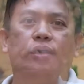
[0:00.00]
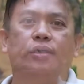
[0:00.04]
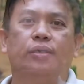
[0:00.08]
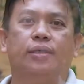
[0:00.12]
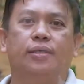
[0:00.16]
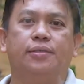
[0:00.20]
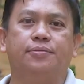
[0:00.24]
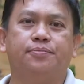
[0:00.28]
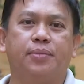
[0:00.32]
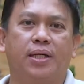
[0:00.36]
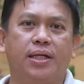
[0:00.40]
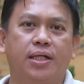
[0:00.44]

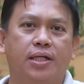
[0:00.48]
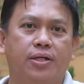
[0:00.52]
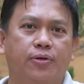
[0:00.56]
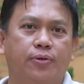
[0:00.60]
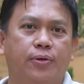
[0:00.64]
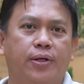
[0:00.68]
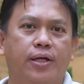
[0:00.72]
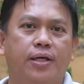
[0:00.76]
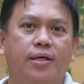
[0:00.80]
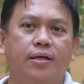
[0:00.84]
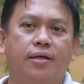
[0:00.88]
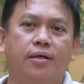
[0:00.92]
And by the
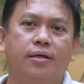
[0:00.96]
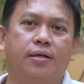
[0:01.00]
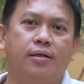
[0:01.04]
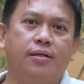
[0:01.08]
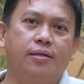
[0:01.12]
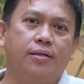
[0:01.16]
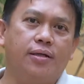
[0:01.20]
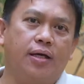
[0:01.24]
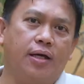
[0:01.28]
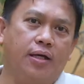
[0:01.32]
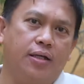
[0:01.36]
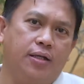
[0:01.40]
way, here
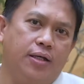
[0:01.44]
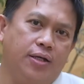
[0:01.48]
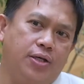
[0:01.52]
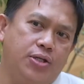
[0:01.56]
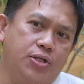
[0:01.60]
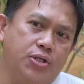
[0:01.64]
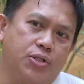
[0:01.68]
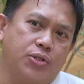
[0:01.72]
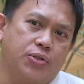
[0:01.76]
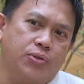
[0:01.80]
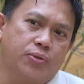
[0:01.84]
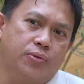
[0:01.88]
in
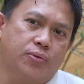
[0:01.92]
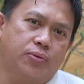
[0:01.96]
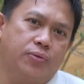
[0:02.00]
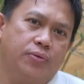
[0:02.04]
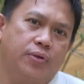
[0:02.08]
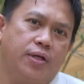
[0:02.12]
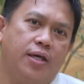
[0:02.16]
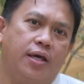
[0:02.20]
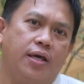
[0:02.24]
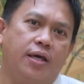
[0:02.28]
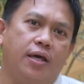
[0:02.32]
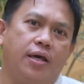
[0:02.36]
Ain Zoo,
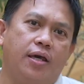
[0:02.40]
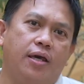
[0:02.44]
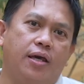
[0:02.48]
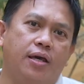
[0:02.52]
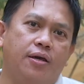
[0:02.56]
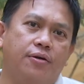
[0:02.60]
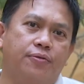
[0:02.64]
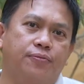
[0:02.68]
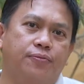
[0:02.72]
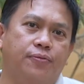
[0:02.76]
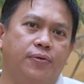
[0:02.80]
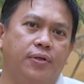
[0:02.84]

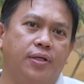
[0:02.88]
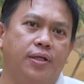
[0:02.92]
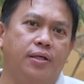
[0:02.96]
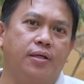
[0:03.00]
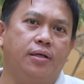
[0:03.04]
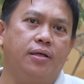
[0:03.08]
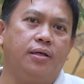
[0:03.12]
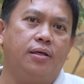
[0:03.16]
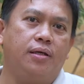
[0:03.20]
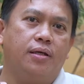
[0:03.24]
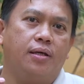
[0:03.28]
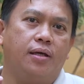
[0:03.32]

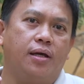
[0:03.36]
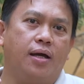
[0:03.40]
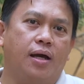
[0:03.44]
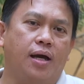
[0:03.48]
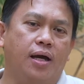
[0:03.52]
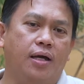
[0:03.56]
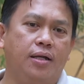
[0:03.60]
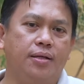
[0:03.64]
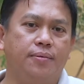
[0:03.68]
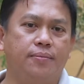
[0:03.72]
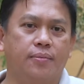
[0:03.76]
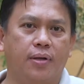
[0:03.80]
every
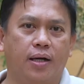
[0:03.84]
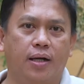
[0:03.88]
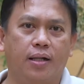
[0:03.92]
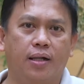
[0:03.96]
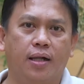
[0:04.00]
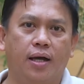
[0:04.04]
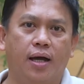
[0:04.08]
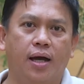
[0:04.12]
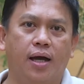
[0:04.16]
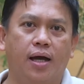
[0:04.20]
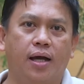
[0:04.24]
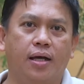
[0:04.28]
animal
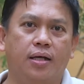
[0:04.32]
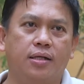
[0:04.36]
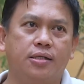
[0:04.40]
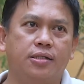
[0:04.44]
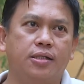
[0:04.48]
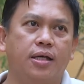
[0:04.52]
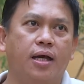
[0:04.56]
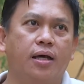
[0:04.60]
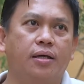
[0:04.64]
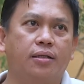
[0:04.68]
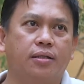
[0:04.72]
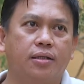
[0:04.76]

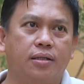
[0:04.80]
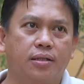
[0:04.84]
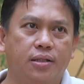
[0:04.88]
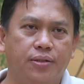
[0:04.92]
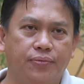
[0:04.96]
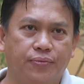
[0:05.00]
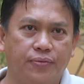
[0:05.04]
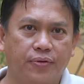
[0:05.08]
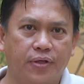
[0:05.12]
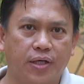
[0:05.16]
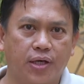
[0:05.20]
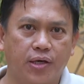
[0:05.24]
has
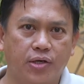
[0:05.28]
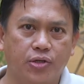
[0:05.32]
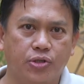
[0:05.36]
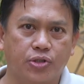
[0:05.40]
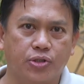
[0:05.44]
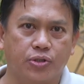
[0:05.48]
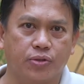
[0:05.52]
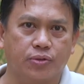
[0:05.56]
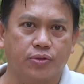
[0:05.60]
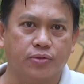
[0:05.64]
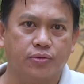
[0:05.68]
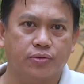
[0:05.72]

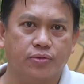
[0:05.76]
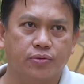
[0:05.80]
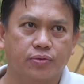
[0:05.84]
identification.